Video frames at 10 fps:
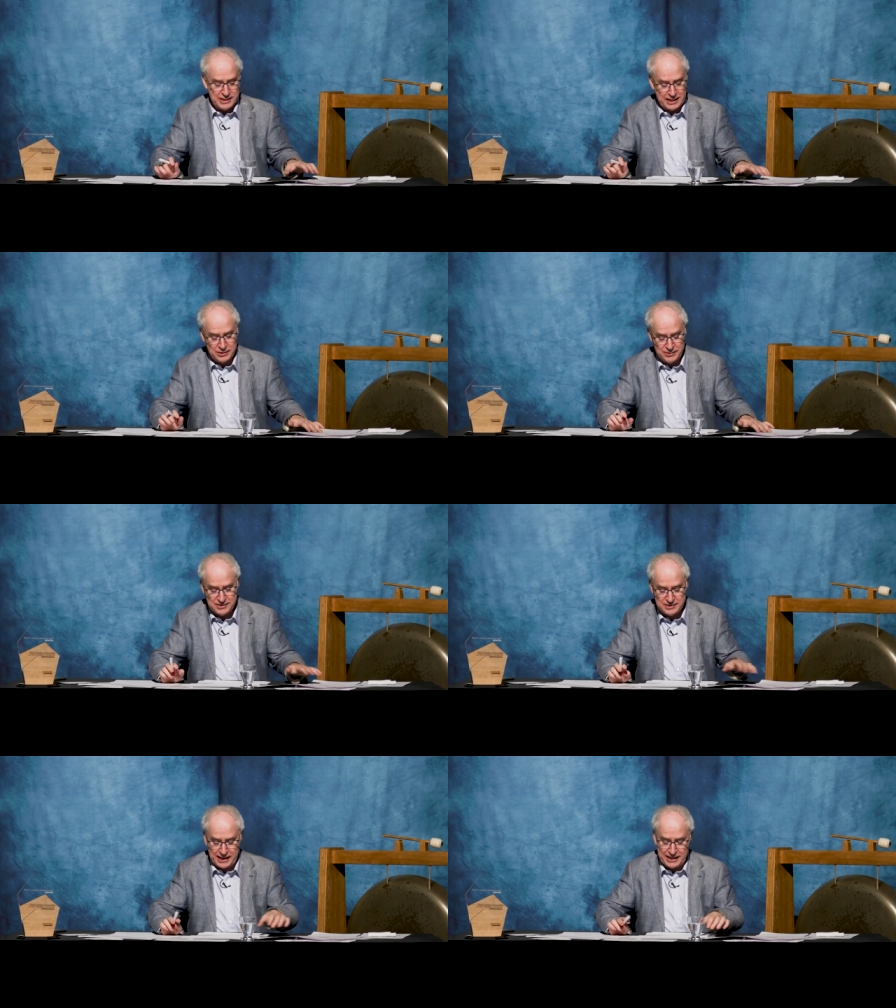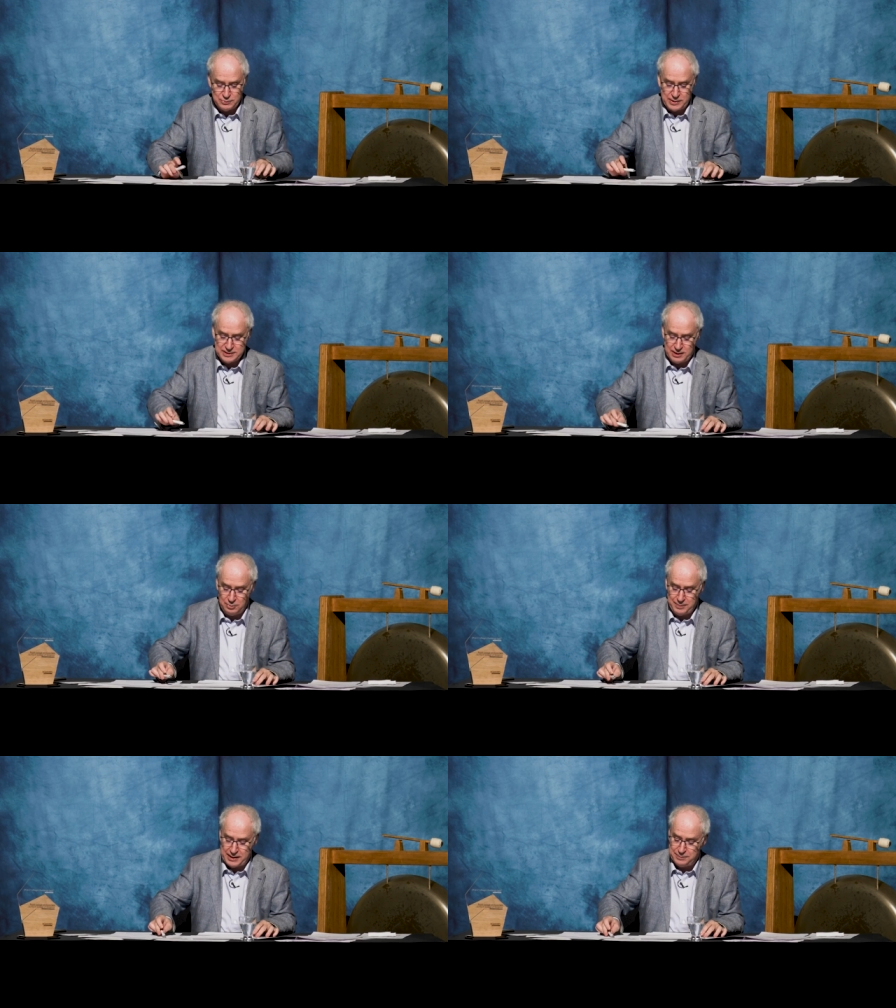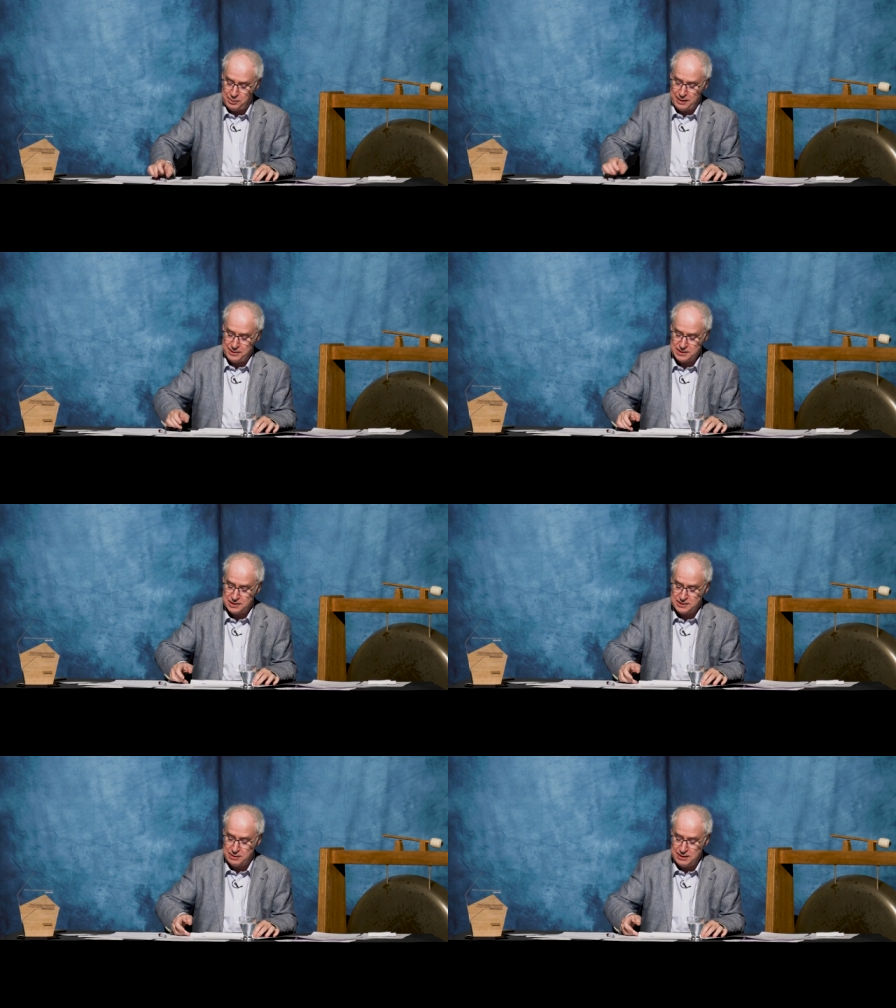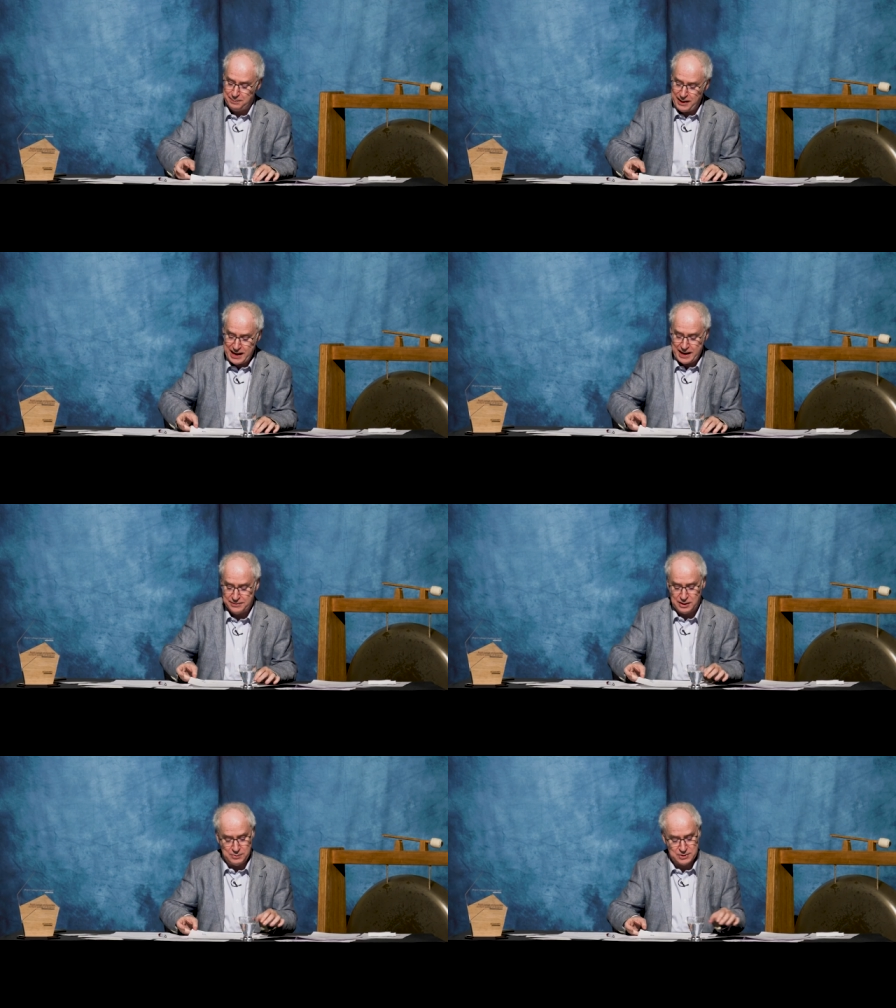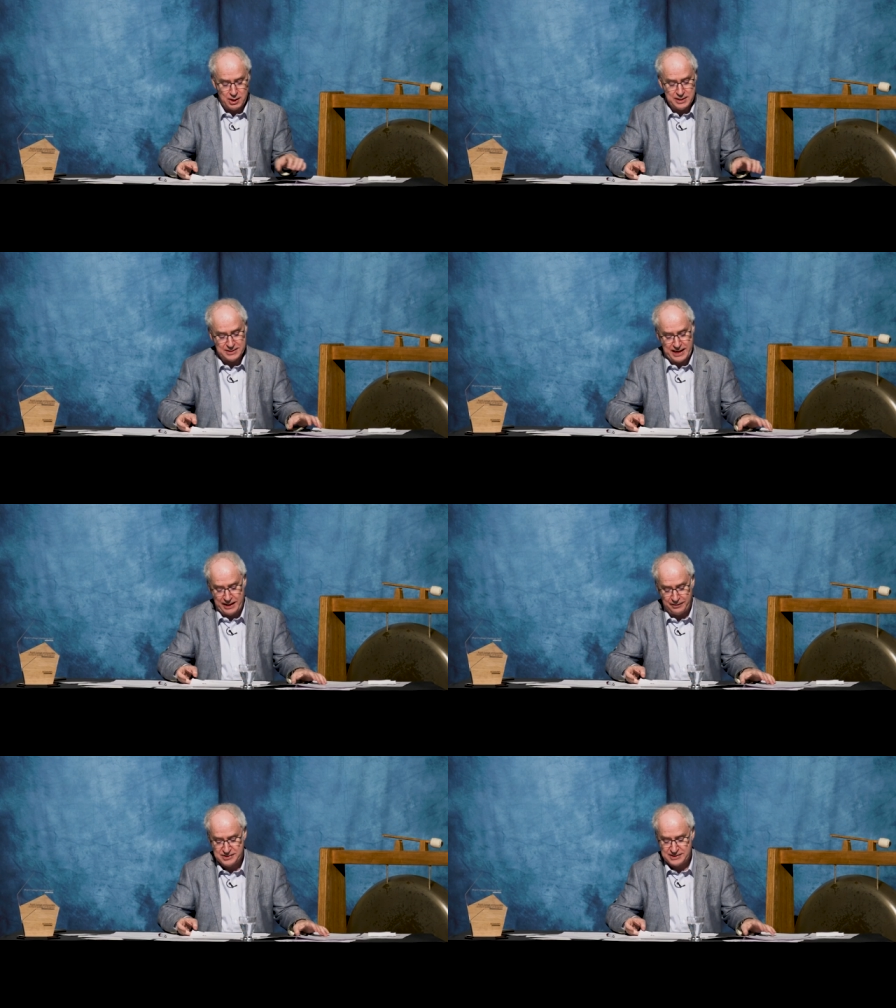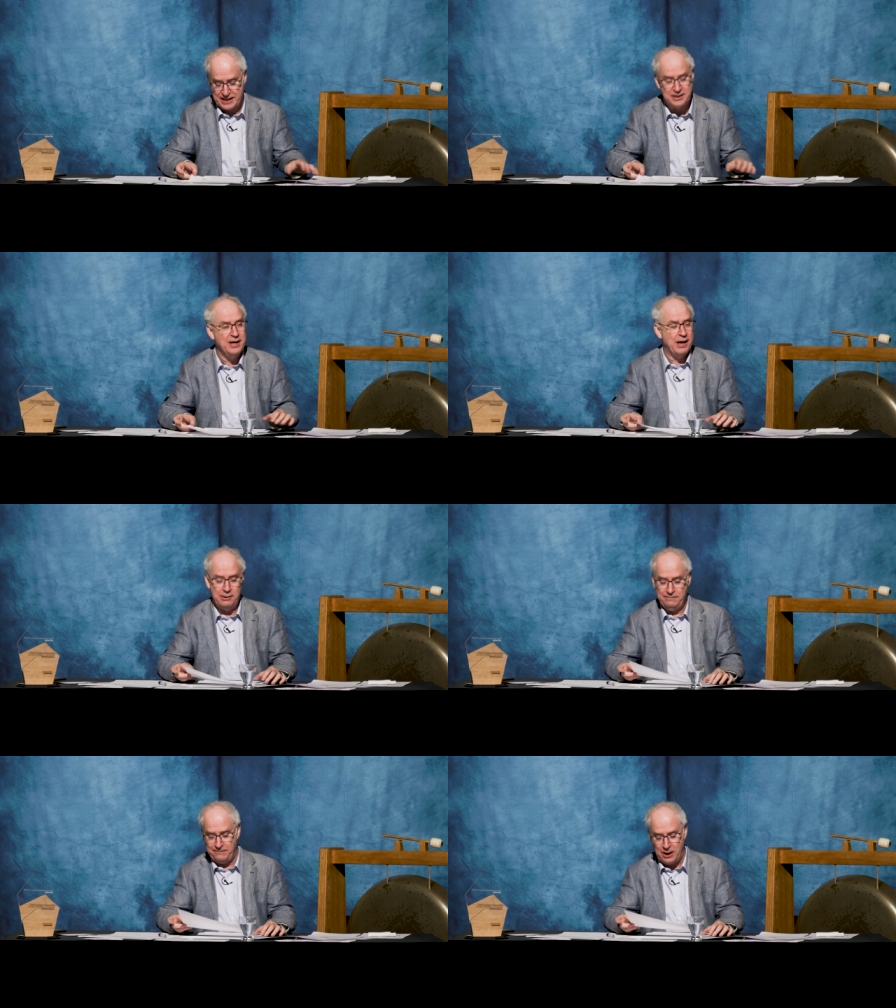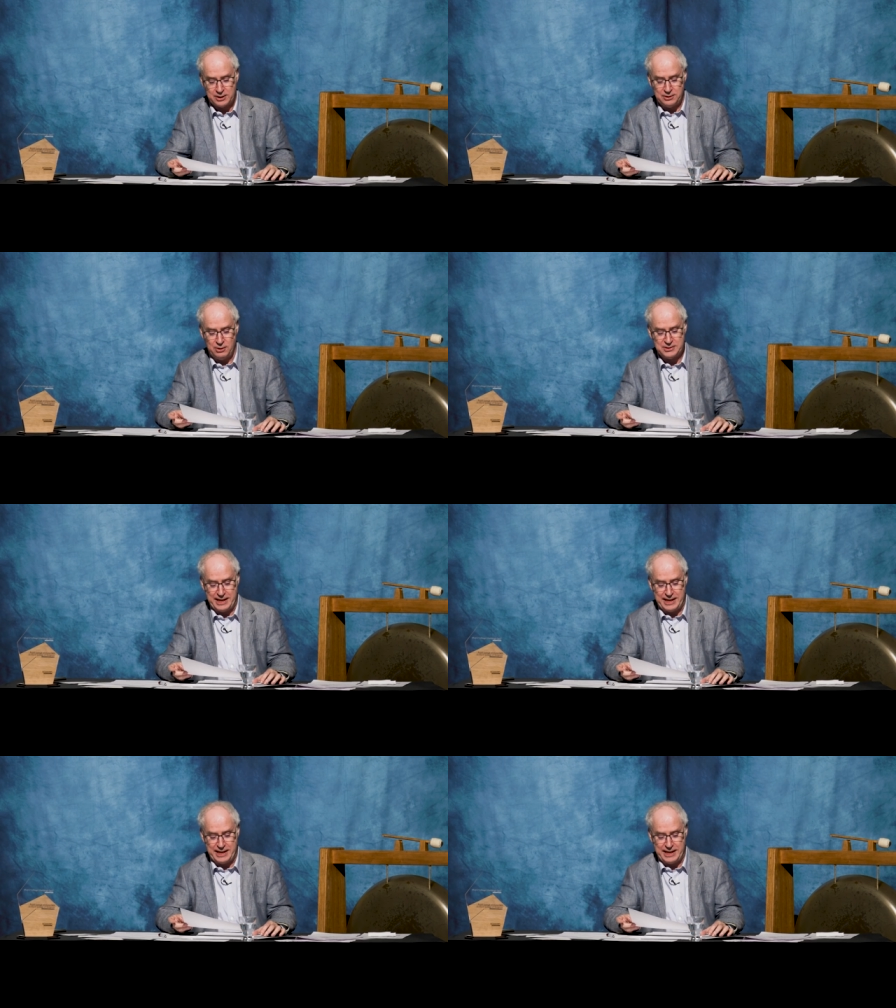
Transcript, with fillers: Secretary of State, when told by Prime Minister Tony Blair that he was going to health, said, oh, not